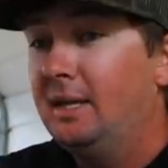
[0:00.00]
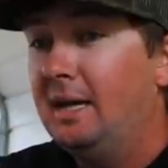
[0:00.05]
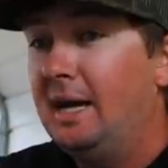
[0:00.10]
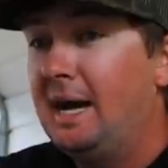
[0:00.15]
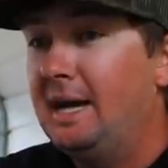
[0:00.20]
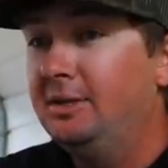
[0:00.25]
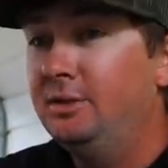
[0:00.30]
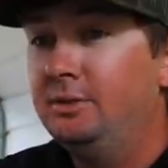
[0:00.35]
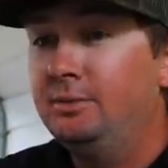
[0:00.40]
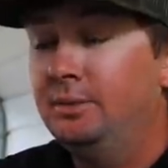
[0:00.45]

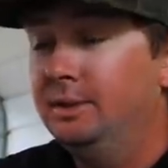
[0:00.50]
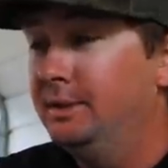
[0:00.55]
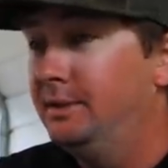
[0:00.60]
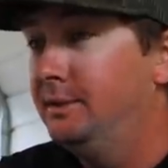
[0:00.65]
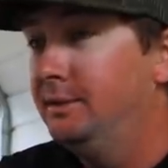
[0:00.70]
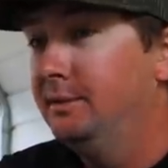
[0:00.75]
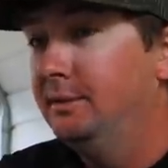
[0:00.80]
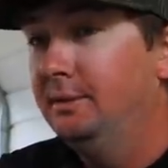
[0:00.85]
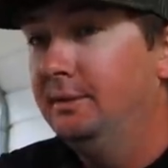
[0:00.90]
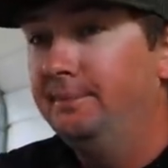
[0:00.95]
I just
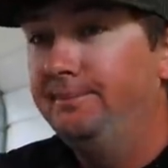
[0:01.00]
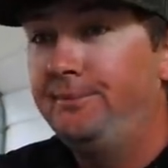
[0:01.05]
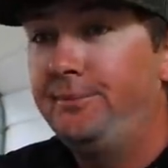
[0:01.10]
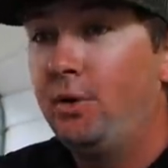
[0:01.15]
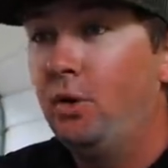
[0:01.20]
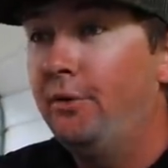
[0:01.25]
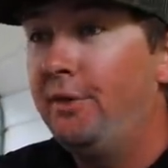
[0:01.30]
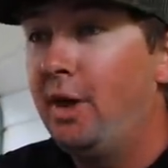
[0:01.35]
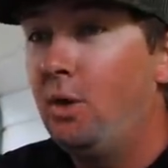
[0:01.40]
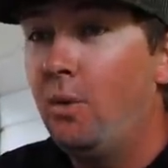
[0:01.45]
was
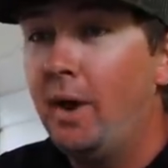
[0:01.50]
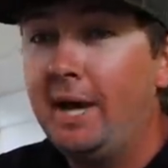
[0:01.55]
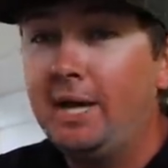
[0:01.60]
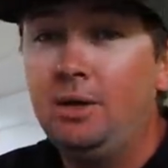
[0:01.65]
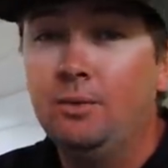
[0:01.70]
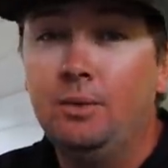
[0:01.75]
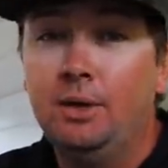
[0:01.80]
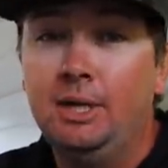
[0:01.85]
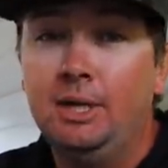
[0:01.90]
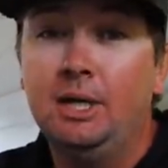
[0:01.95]
throwing that
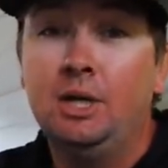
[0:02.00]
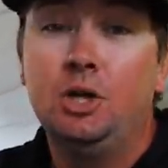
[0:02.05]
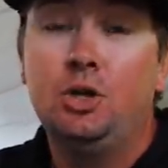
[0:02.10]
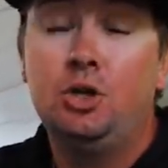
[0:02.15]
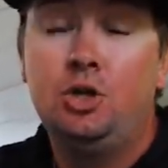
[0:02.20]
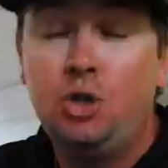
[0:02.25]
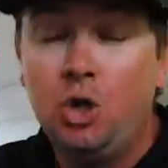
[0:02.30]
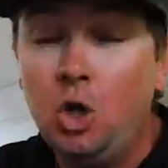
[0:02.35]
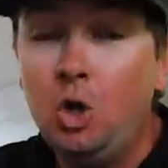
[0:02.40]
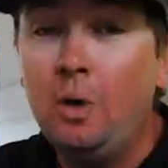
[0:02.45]
wacky rig
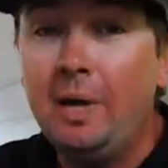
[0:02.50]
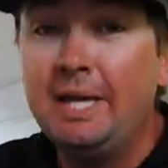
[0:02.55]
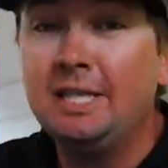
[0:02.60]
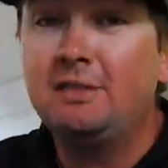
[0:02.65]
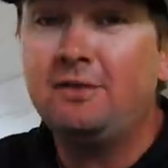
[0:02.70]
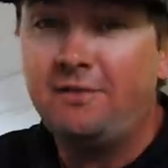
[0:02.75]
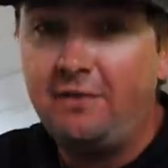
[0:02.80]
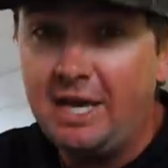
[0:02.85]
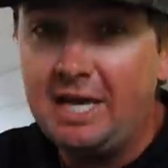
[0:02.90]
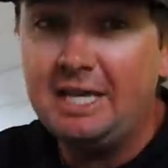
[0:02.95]
to
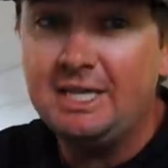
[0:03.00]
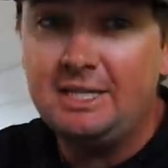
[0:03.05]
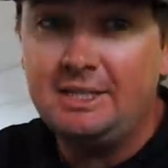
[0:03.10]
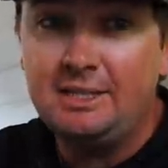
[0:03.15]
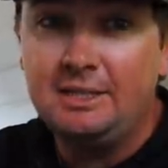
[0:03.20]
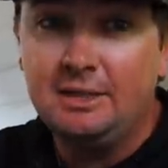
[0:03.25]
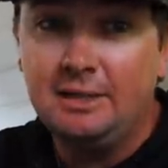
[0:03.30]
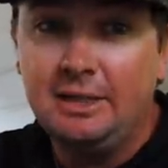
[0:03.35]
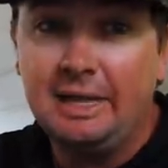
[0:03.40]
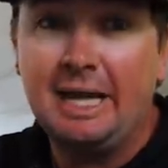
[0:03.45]
his
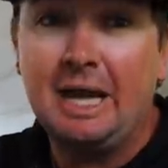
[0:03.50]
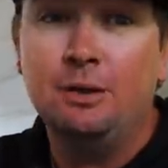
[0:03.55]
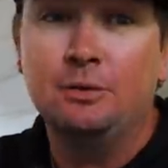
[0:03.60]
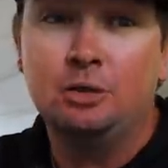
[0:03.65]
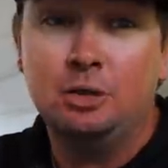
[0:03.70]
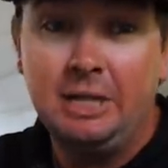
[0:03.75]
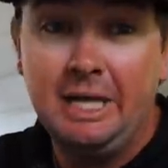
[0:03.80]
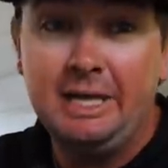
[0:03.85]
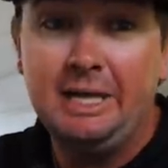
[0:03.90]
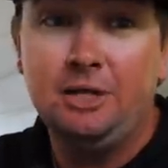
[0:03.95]
face. Like I
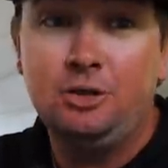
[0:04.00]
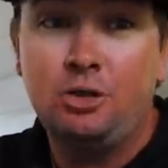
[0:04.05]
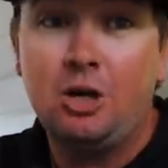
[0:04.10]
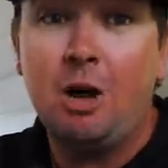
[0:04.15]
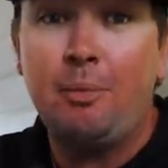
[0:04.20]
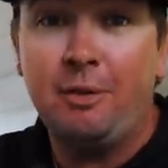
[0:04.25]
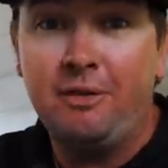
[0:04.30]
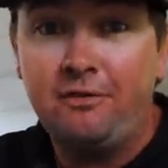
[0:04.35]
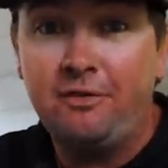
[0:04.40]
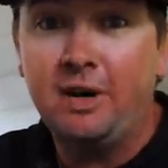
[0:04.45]
was letting it
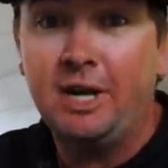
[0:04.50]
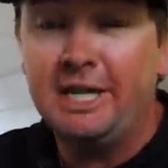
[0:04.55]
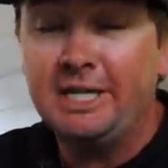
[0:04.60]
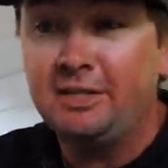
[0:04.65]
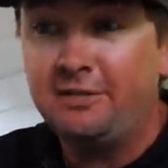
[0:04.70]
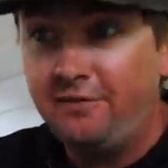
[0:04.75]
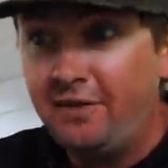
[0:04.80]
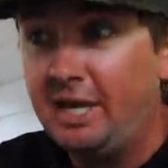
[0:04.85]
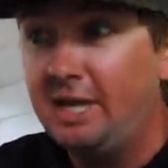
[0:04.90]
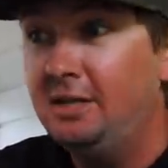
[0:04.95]
drop in front of
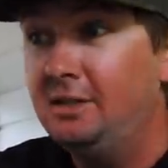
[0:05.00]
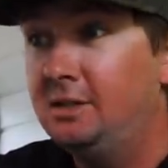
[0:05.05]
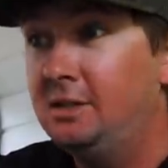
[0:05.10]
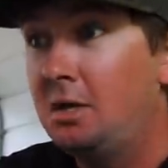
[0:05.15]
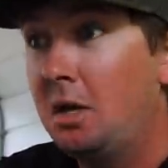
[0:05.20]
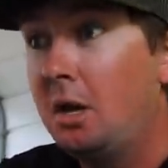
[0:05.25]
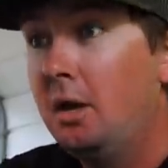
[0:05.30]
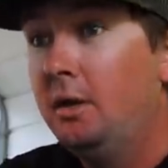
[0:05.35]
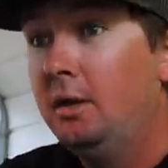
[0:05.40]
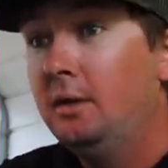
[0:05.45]
his face.
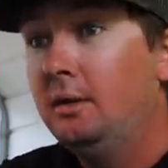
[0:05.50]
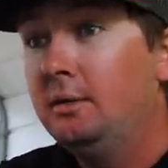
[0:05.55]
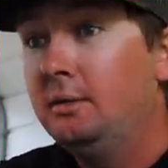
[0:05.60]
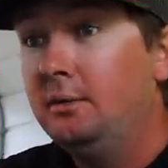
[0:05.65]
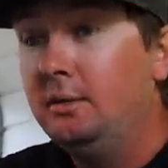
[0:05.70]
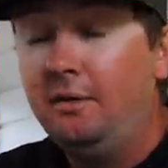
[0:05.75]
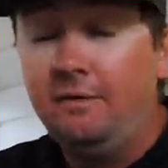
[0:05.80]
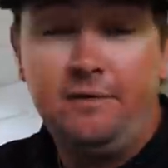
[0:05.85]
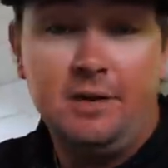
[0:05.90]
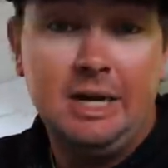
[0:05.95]

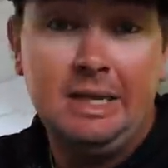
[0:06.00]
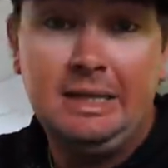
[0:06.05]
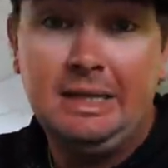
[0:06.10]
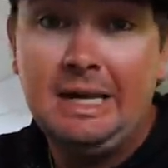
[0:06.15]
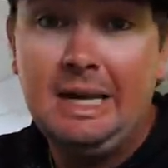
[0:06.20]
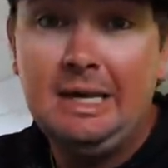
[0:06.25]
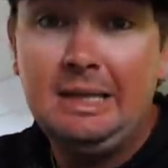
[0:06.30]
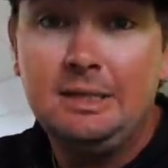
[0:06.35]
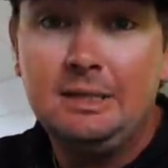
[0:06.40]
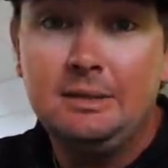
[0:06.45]
And finally, it
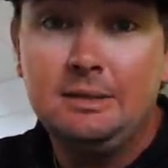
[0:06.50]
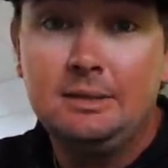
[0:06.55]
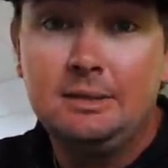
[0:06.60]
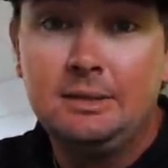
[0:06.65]
ate it.